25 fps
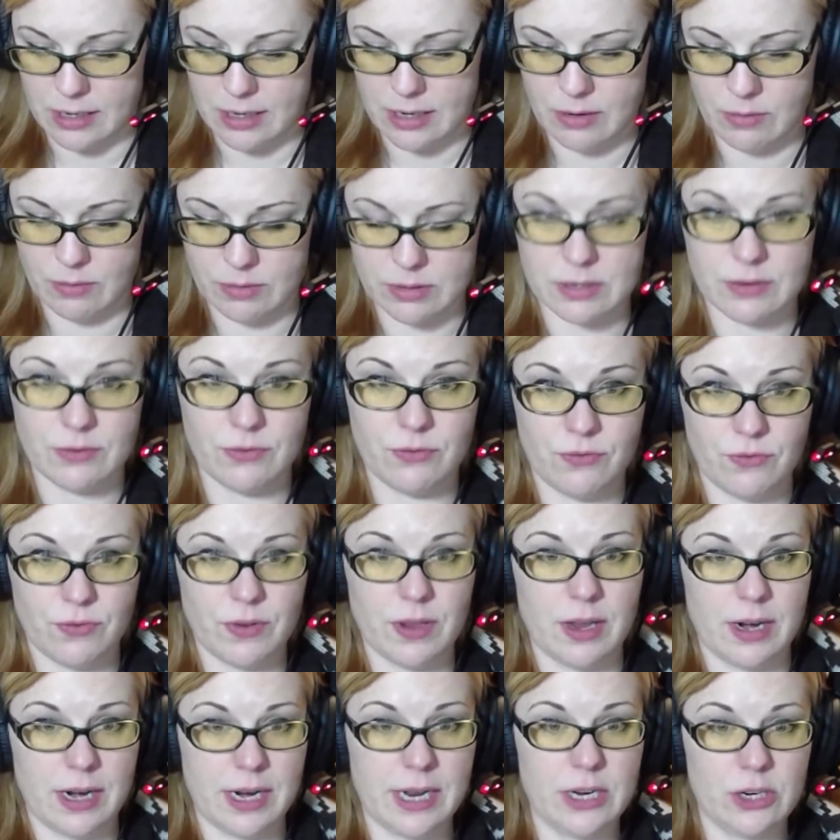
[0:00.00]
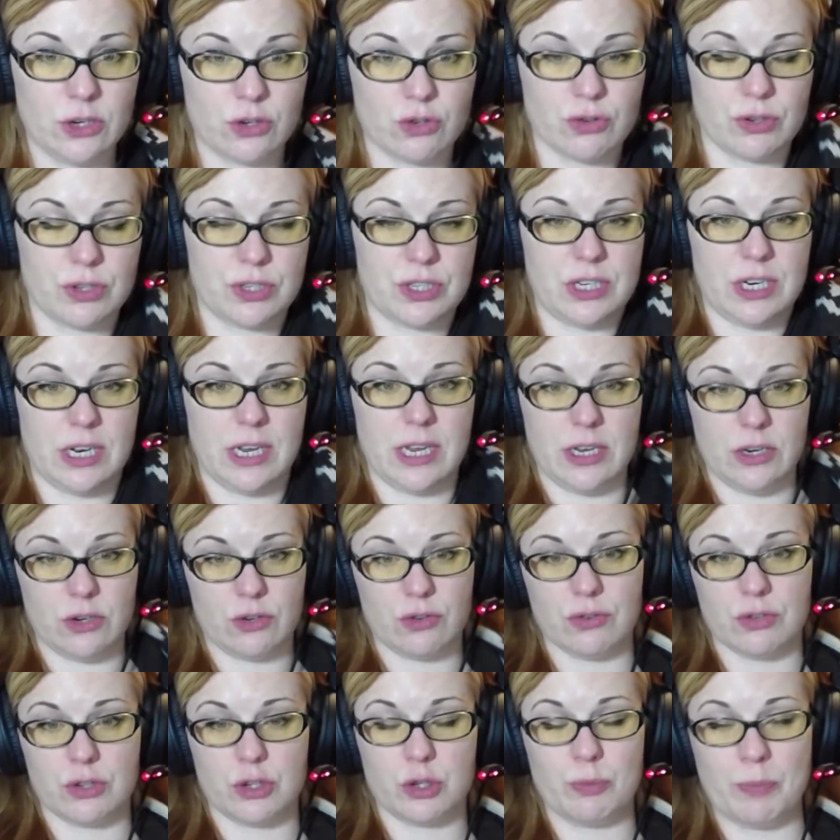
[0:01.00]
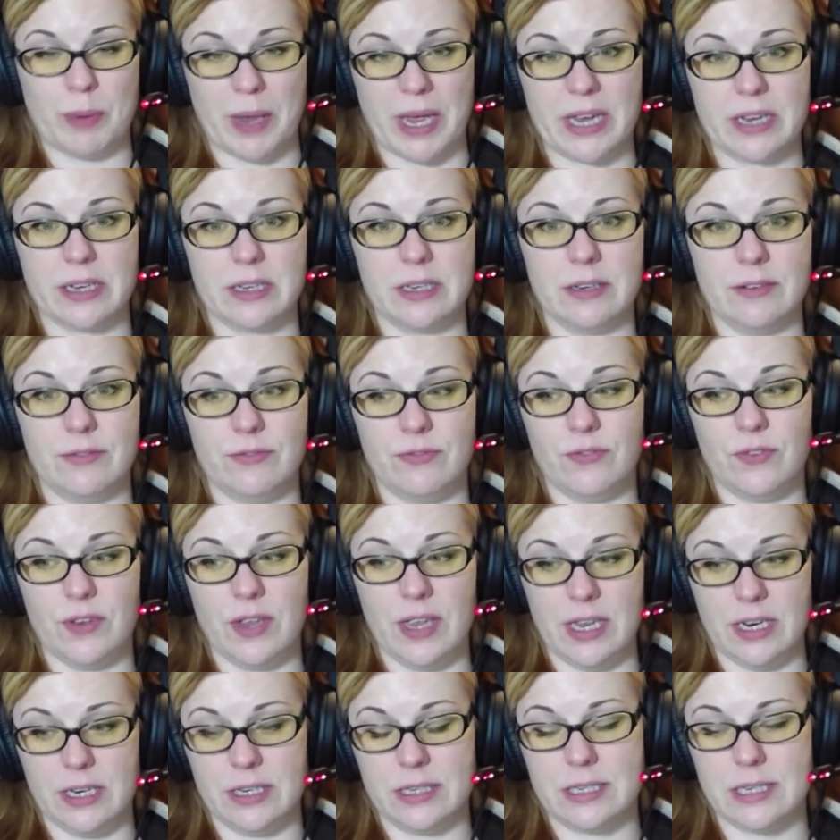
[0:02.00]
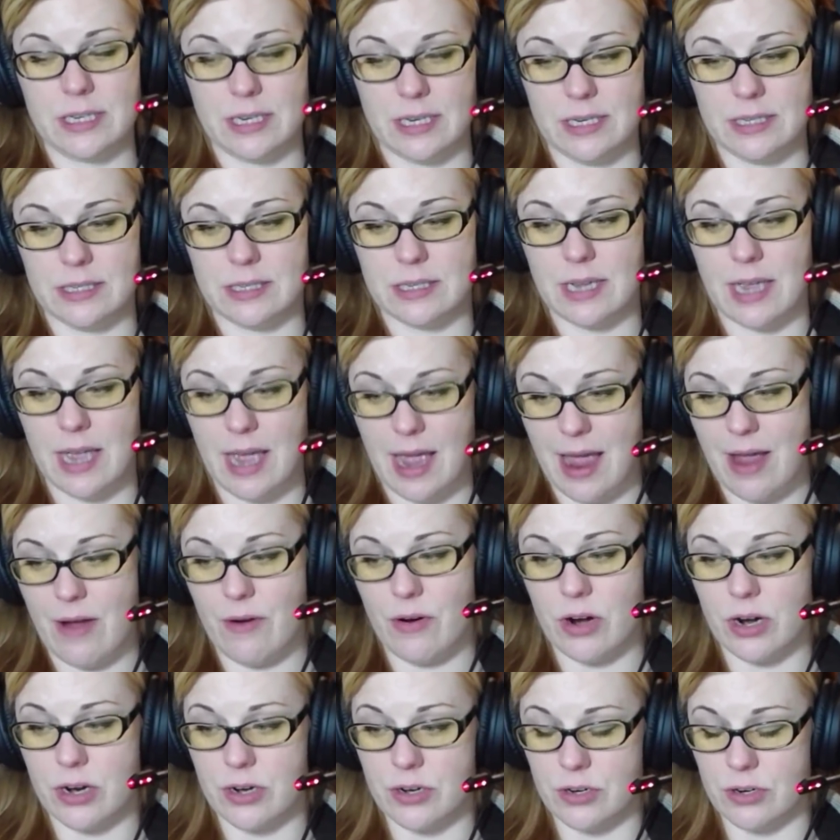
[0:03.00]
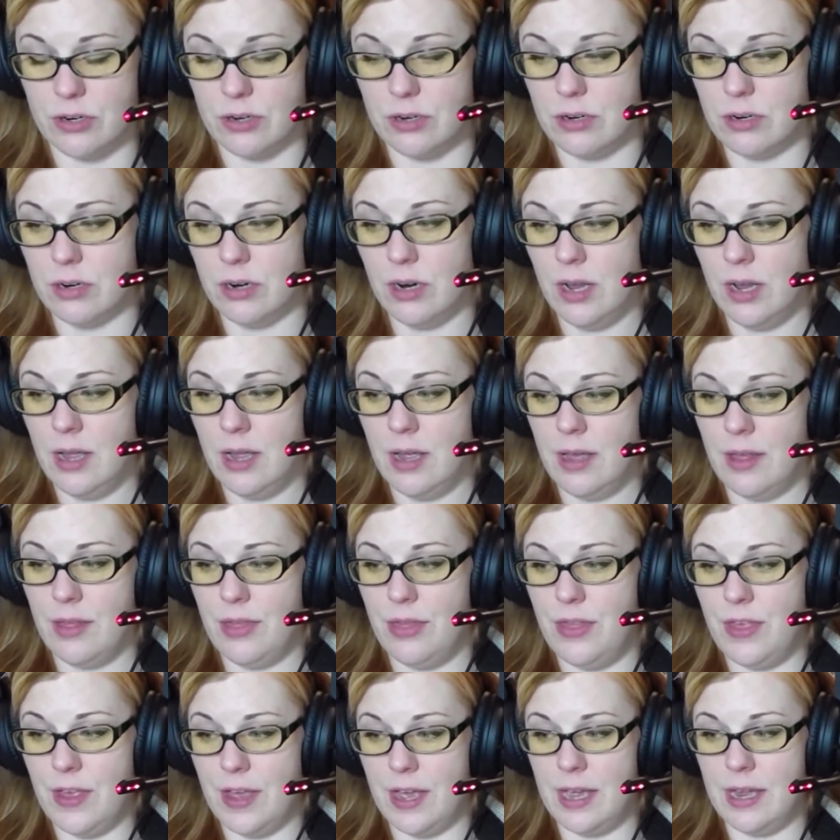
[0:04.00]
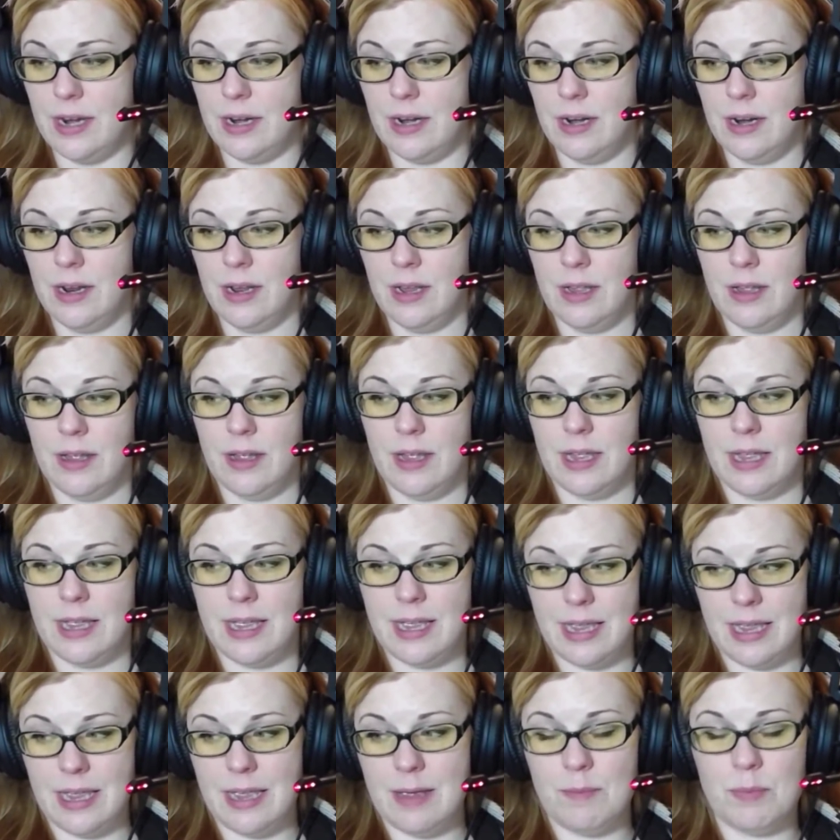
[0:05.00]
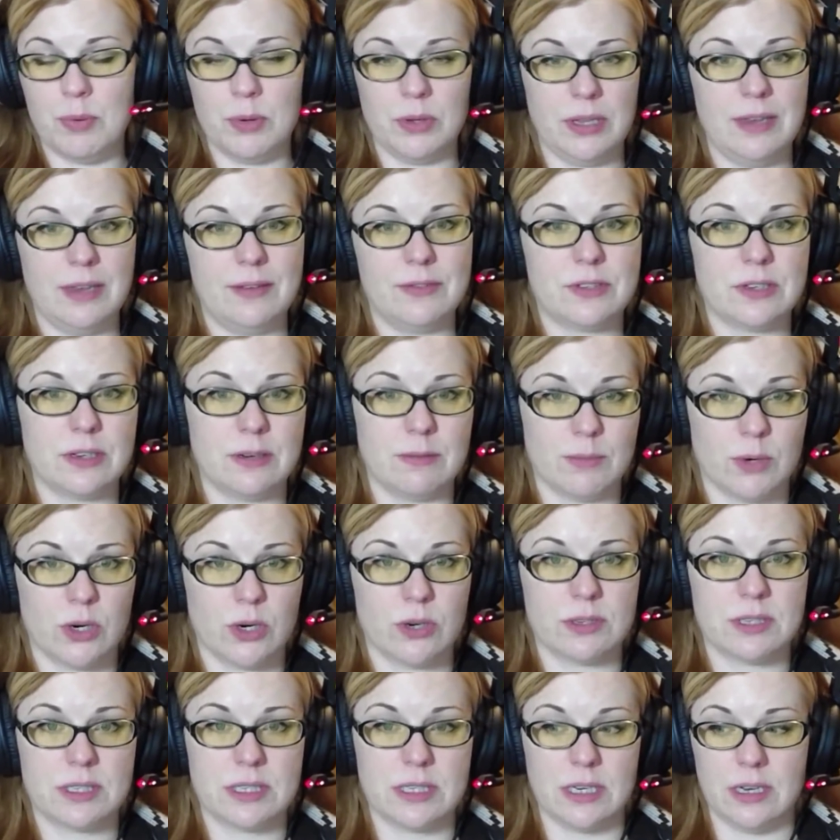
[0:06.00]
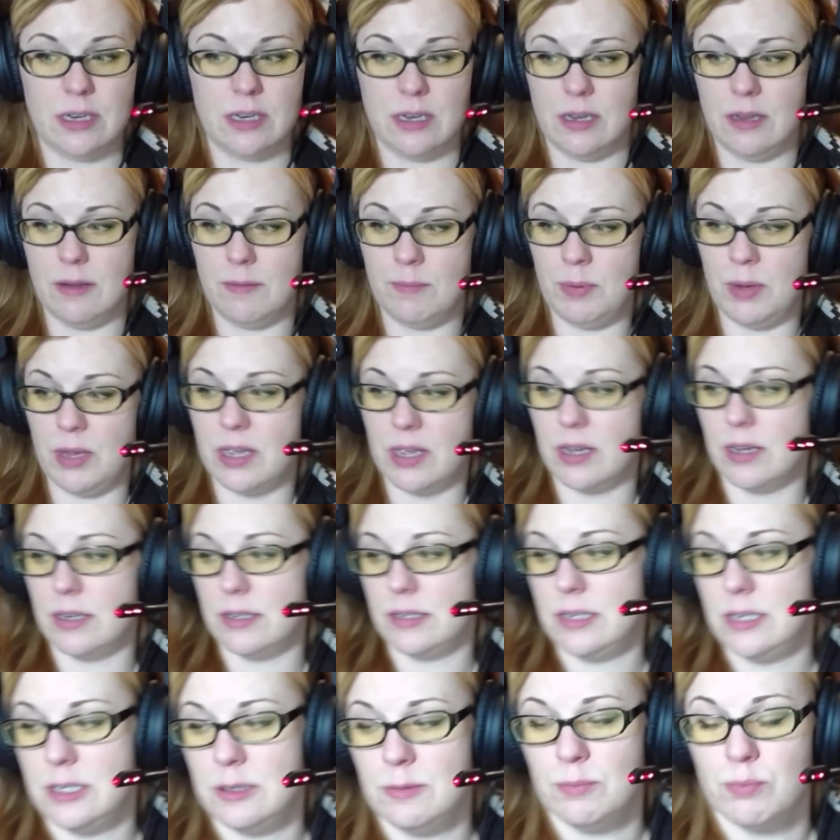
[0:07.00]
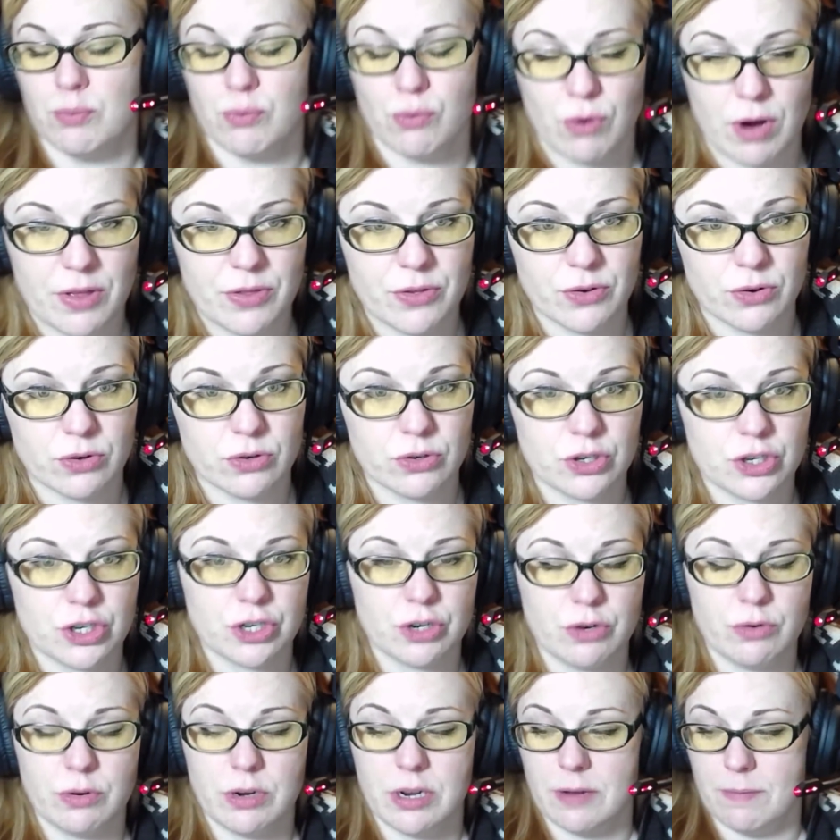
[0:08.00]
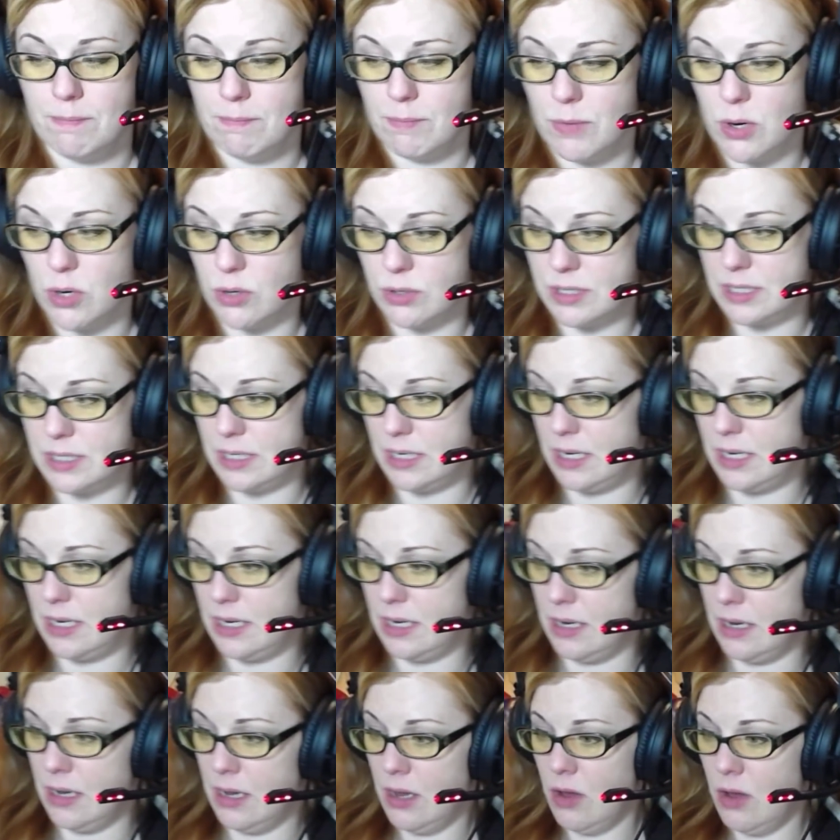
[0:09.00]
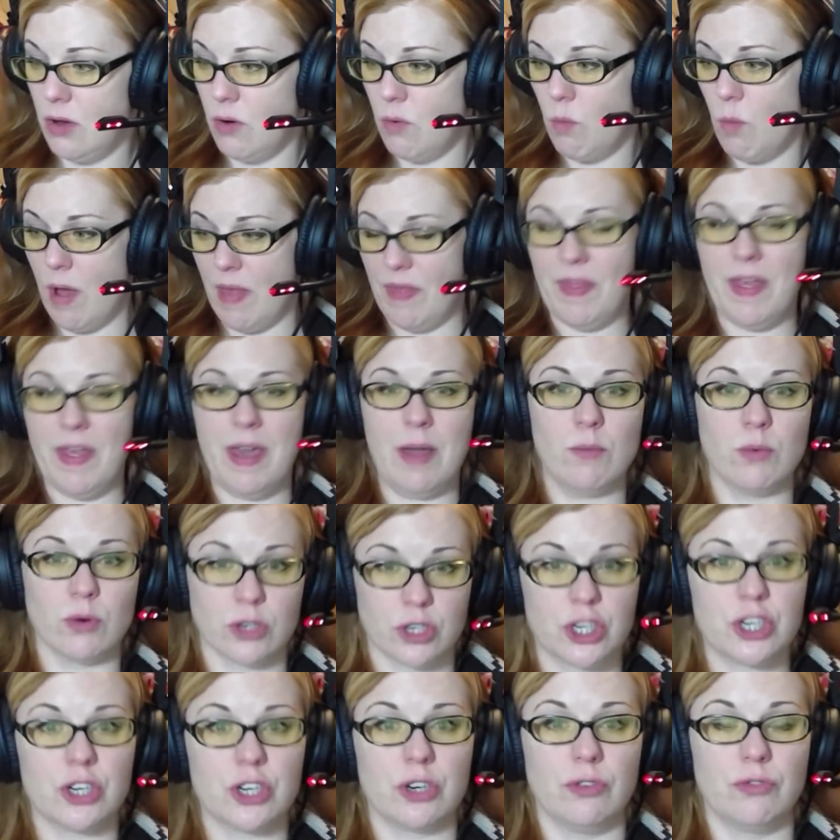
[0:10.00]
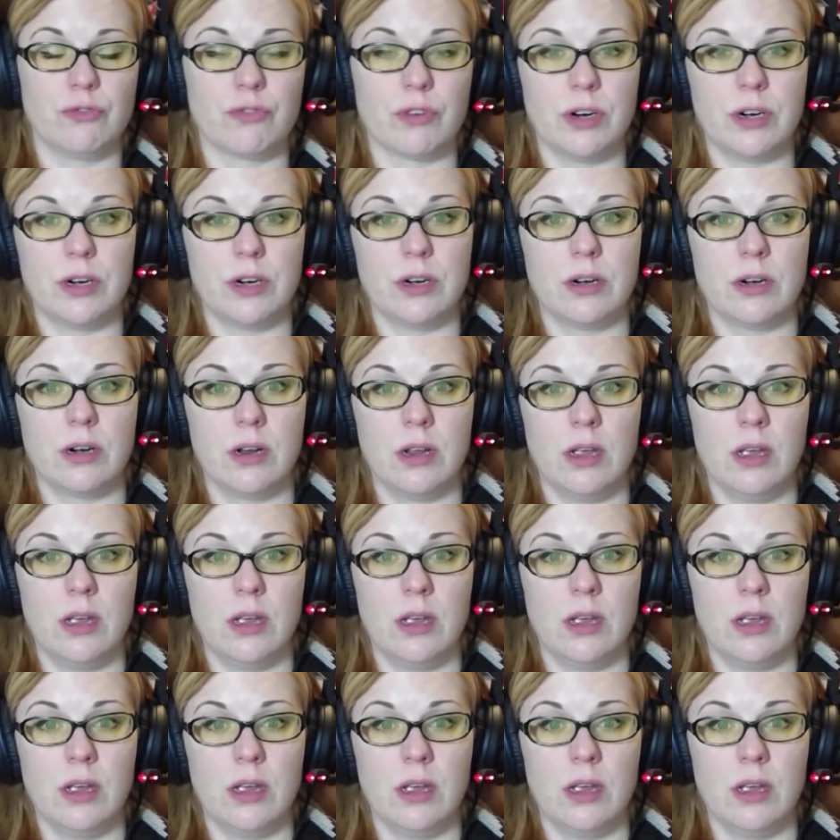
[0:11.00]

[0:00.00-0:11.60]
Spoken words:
It was an interesting introspective into his character that he believes in mercy because his brother showed him mercy when they were children.